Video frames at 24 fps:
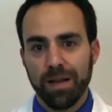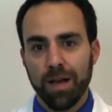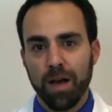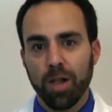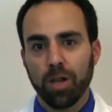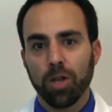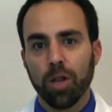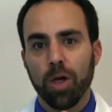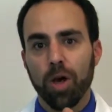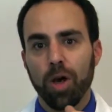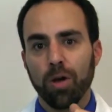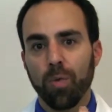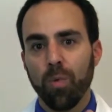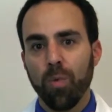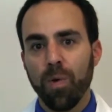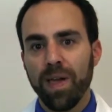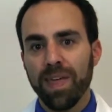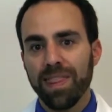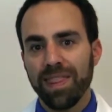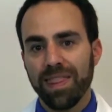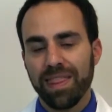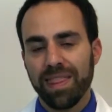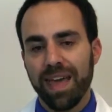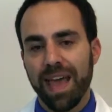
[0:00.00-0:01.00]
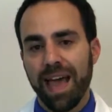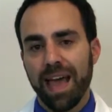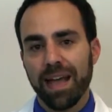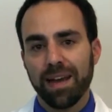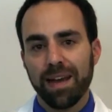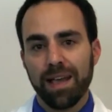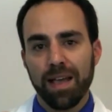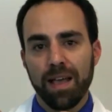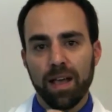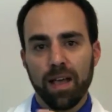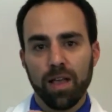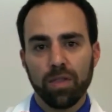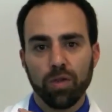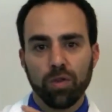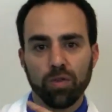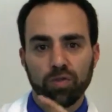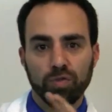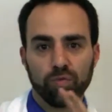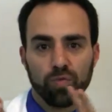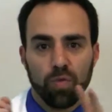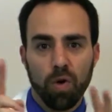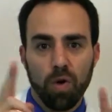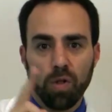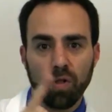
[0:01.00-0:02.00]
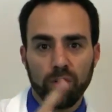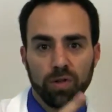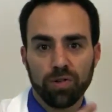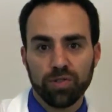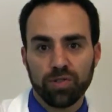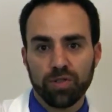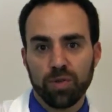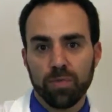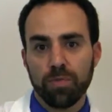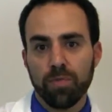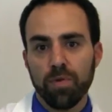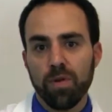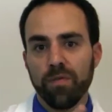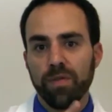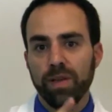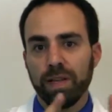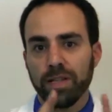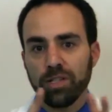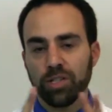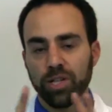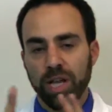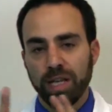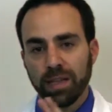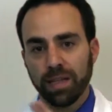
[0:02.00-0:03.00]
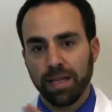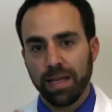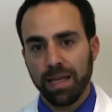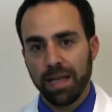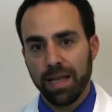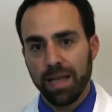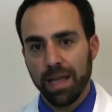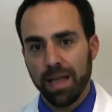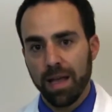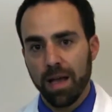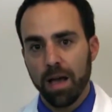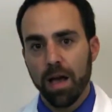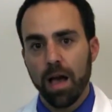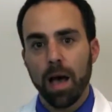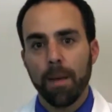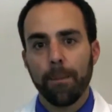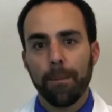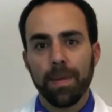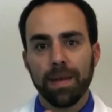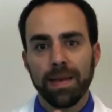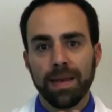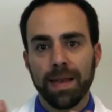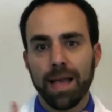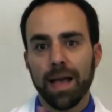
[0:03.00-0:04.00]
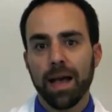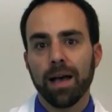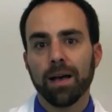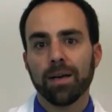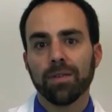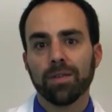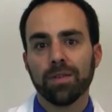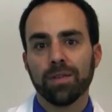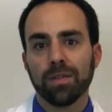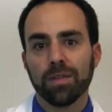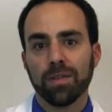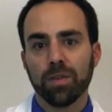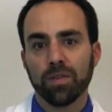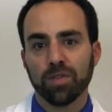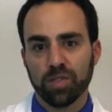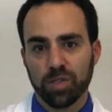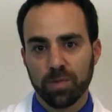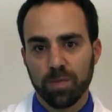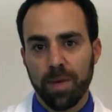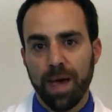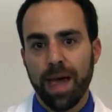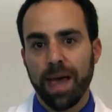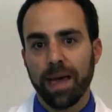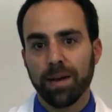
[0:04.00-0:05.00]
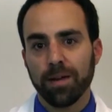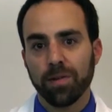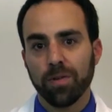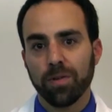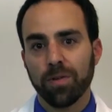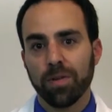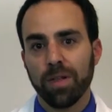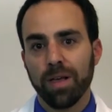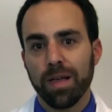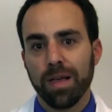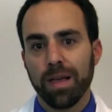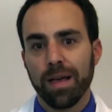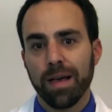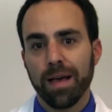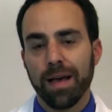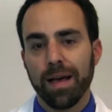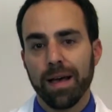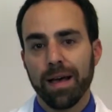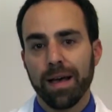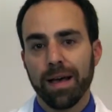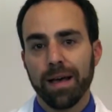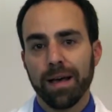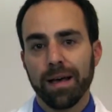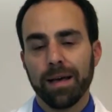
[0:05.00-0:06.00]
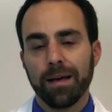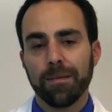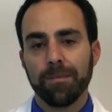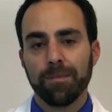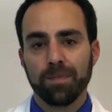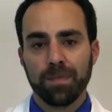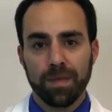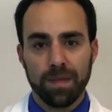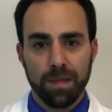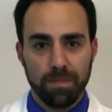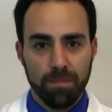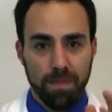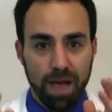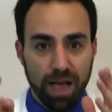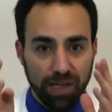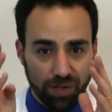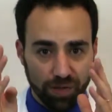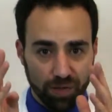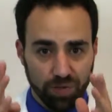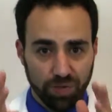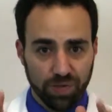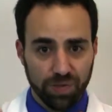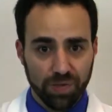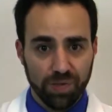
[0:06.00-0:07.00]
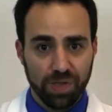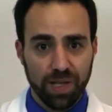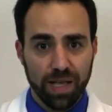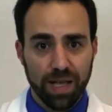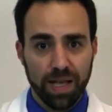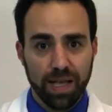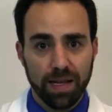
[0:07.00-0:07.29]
Along with that, those rollers are moving gently up and down those spinal muscles.